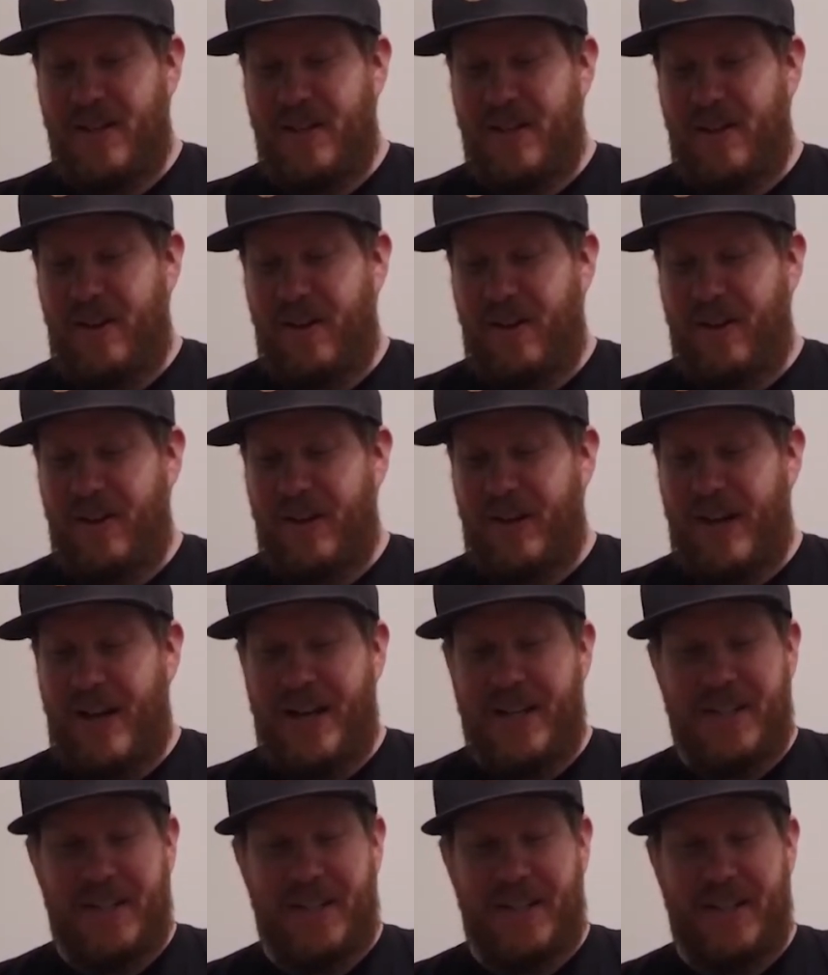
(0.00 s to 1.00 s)

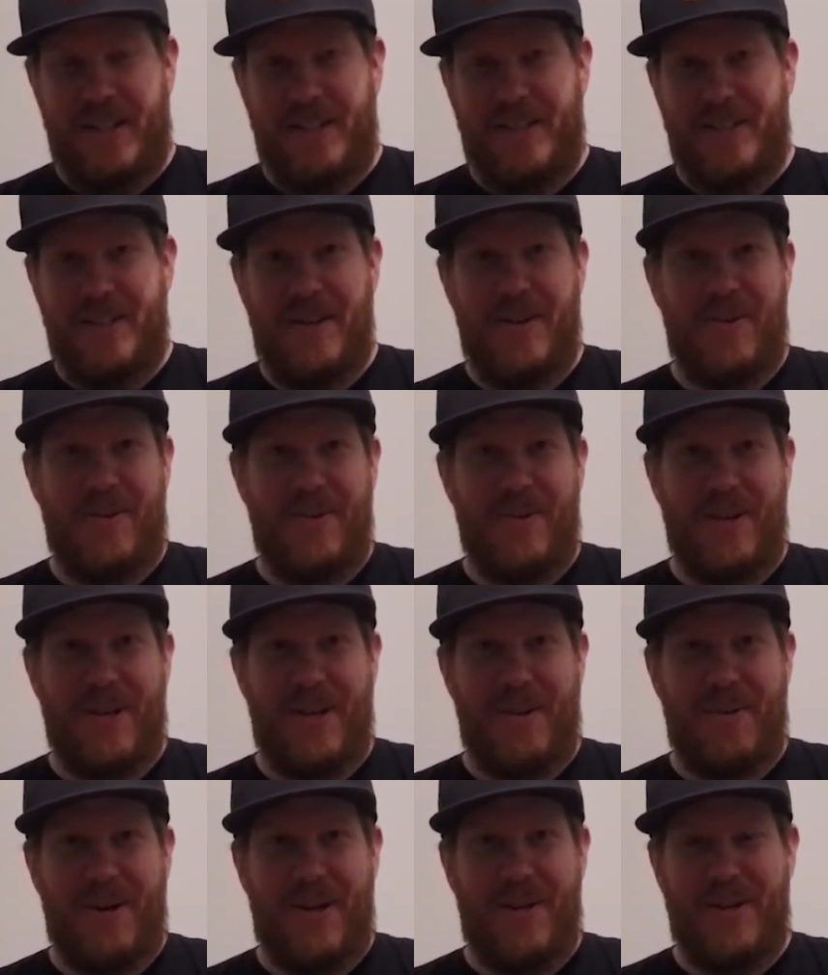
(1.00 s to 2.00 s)
long-lasting,
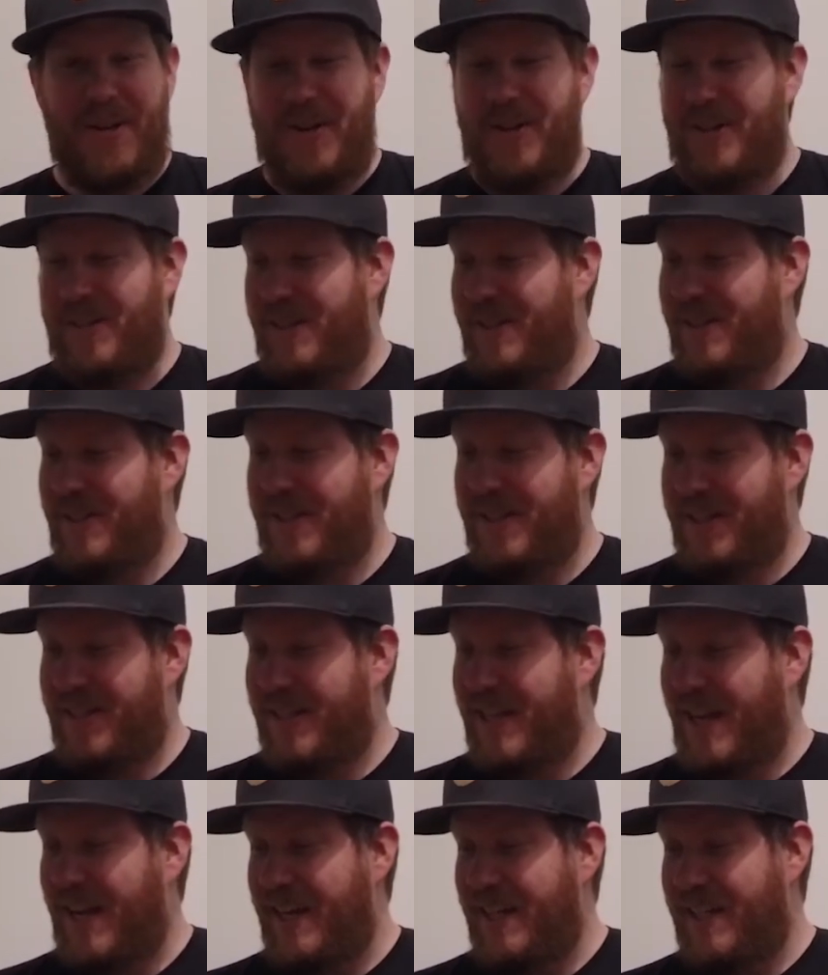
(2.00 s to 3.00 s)
really well-known
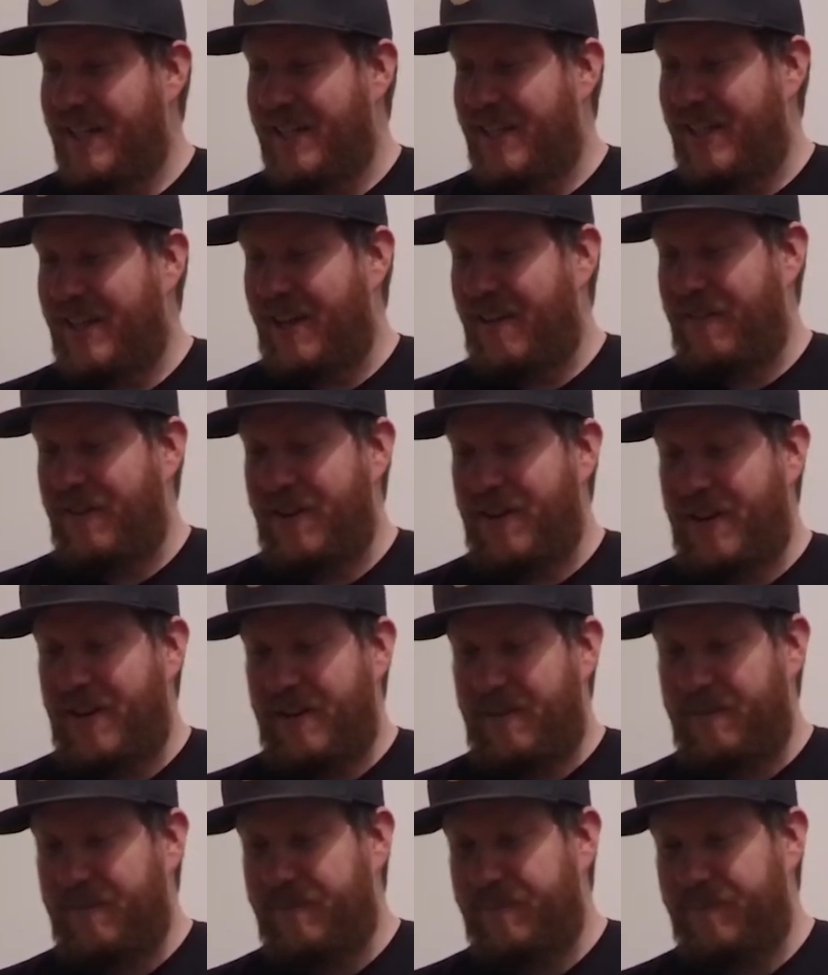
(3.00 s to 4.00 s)
tents that they've
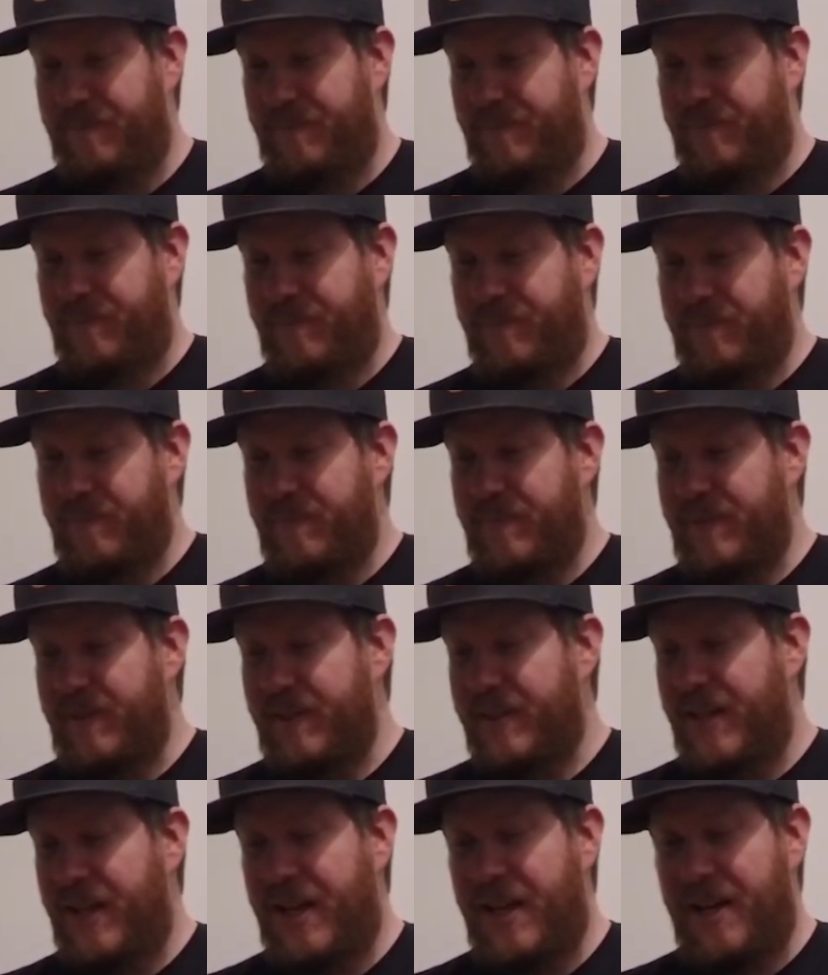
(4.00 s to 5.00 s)
got,
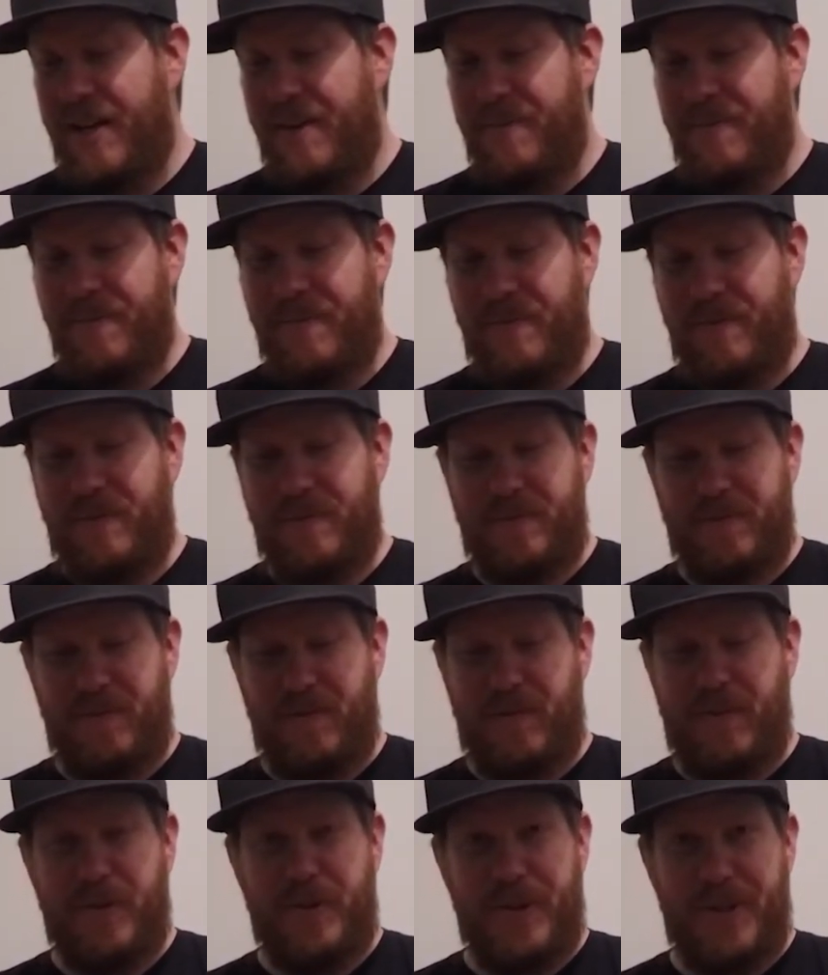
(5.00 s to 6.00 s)

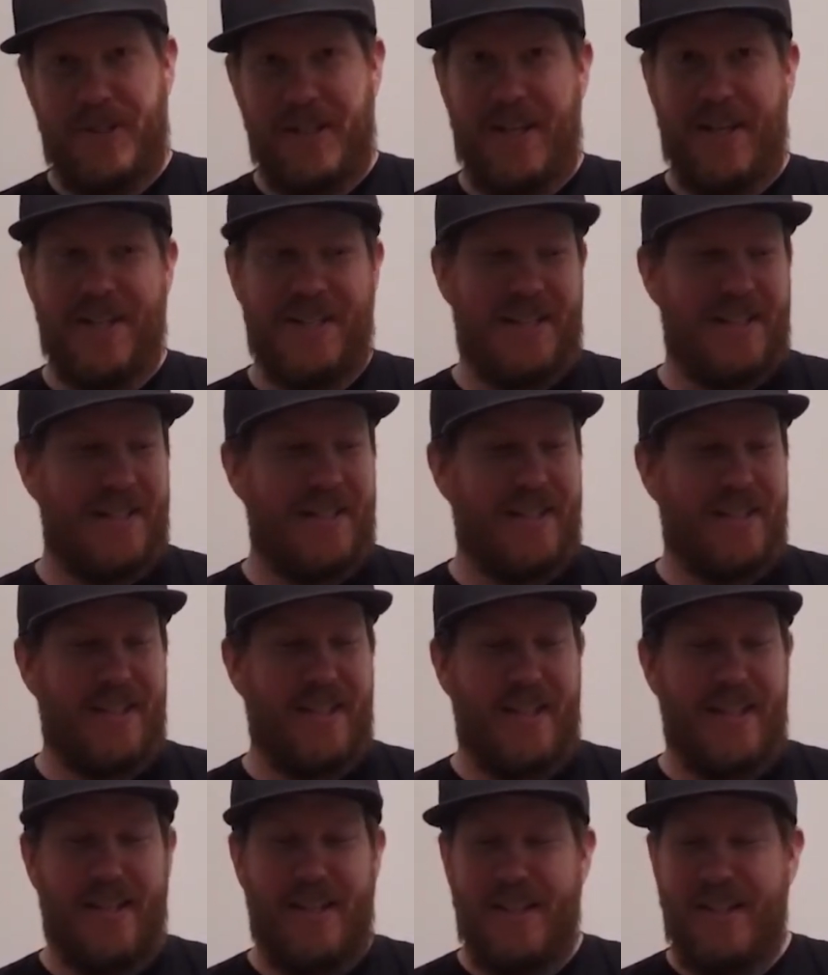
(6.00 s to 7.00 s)
4-season.
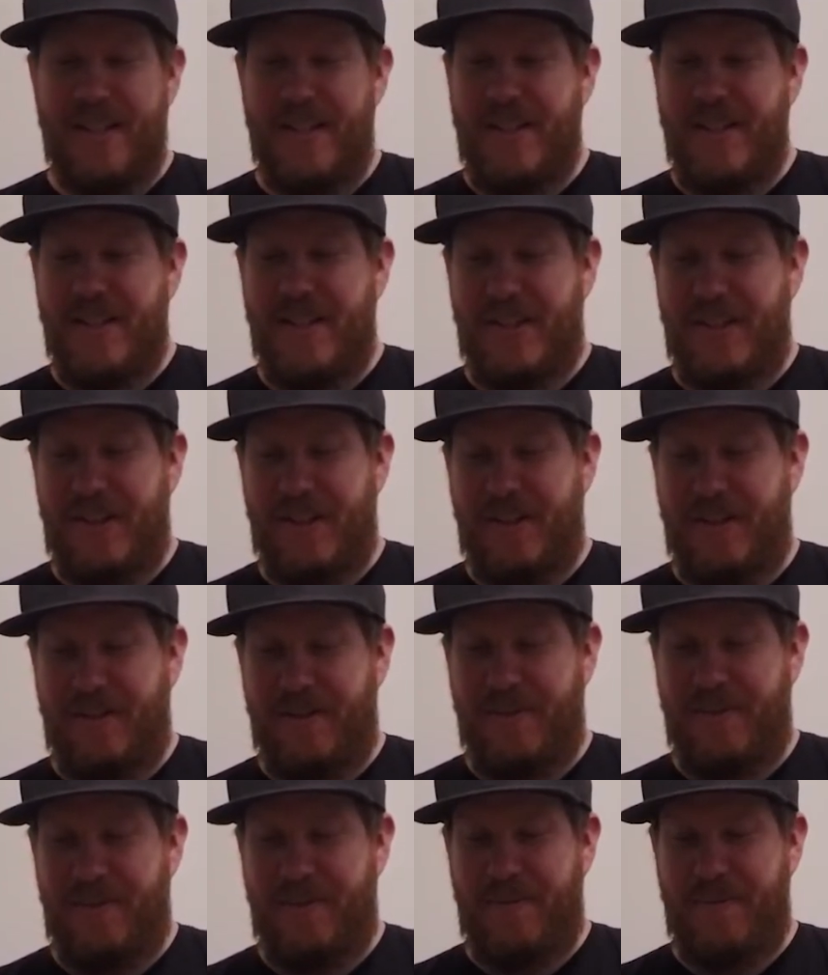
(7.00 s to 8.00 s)

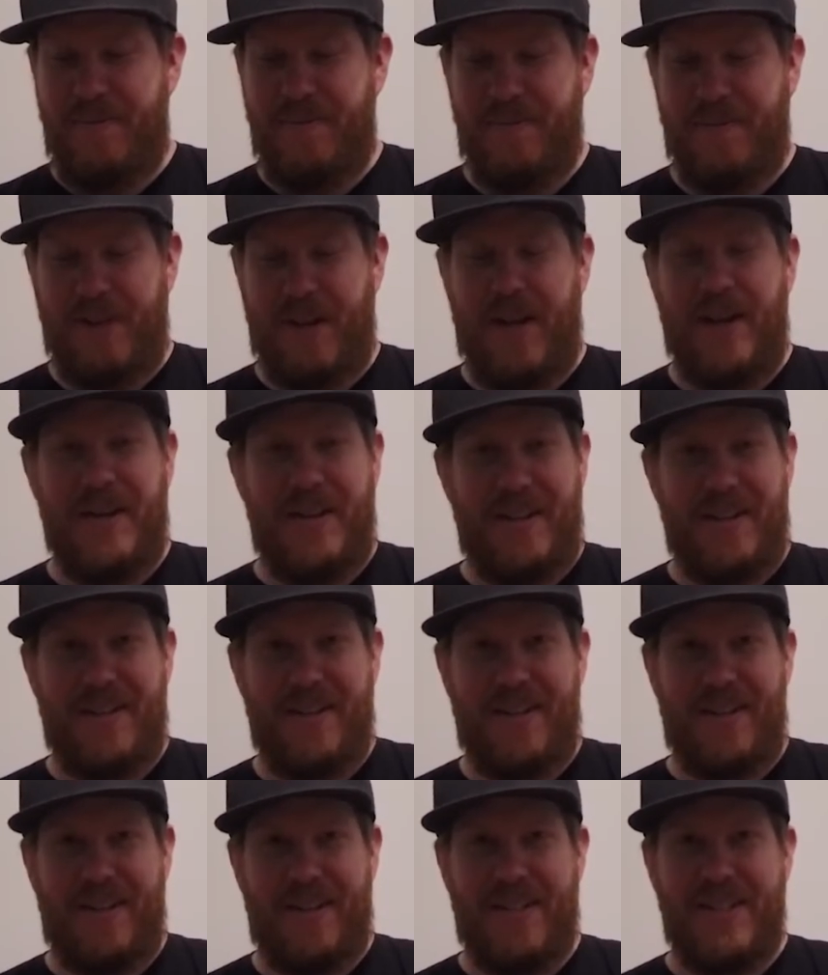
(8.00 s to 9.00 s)
So yeah,
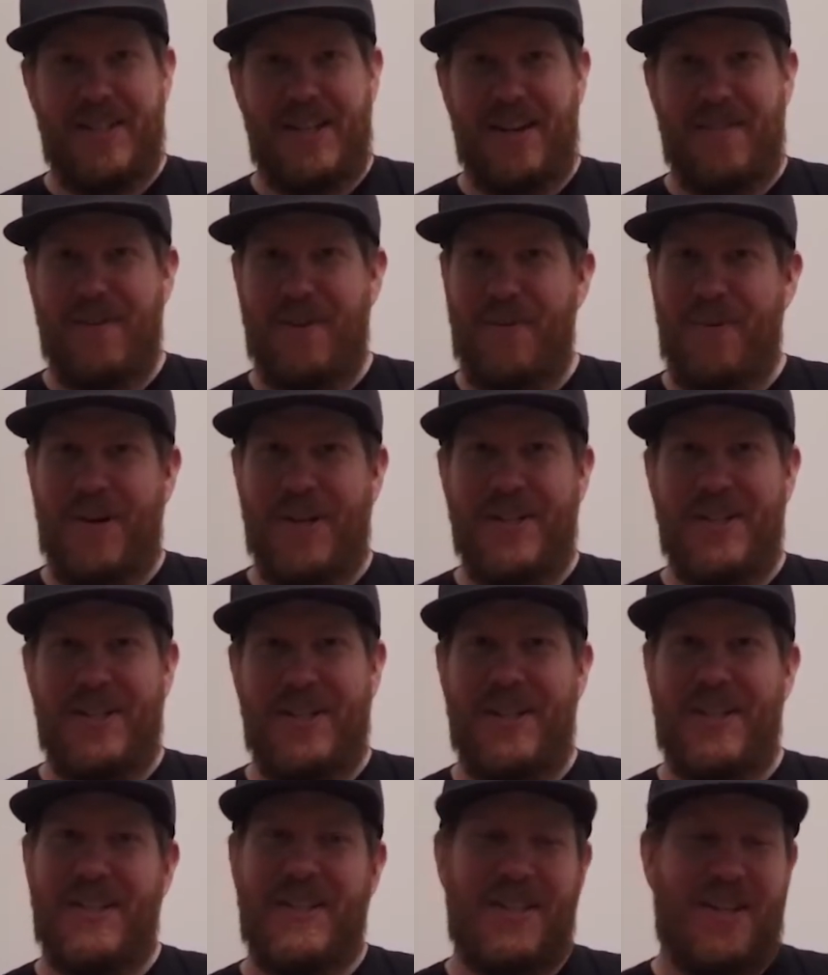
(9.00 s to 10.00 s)
like I said, if you're watching
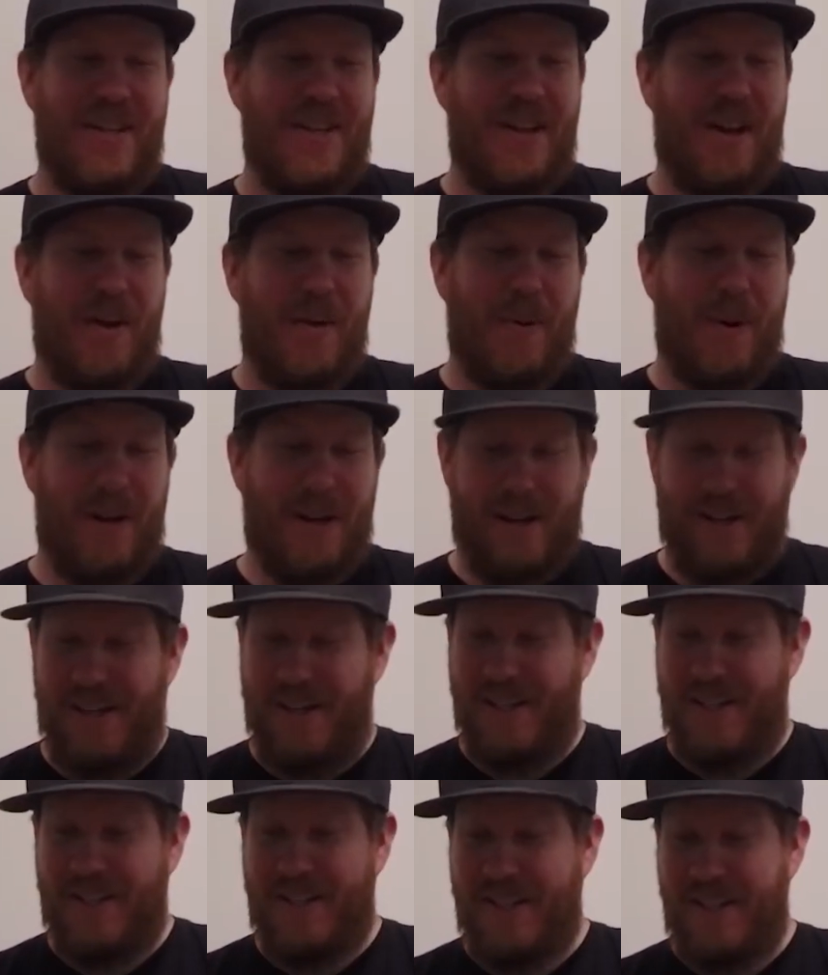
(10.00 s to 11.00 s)
this, you know what it
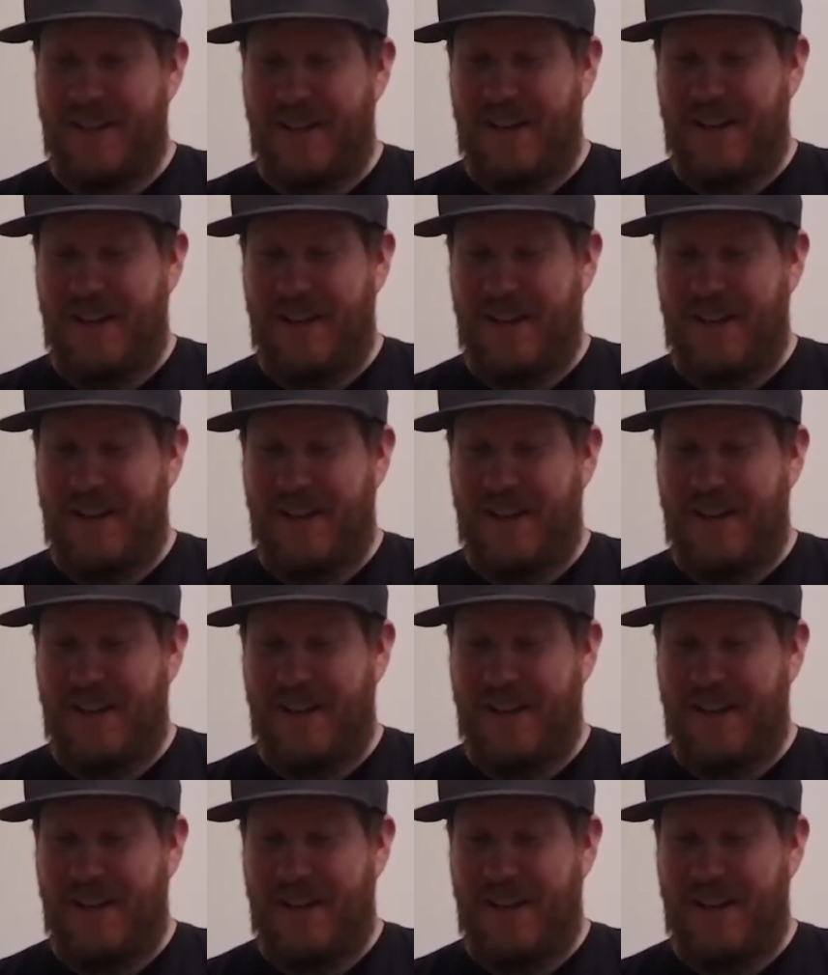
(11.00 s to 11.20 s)
is.